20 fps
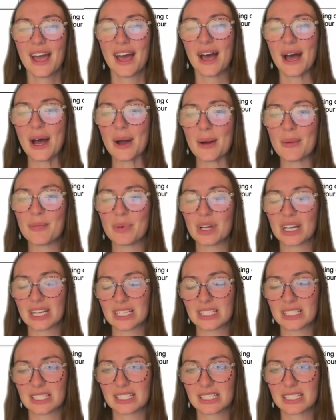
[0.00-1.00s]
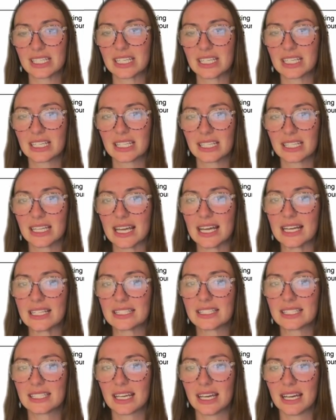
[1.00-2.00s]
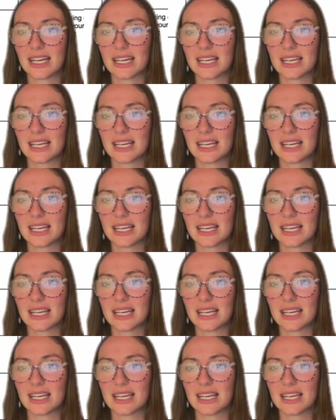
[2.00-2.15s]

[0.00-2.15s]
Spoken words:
But I just think that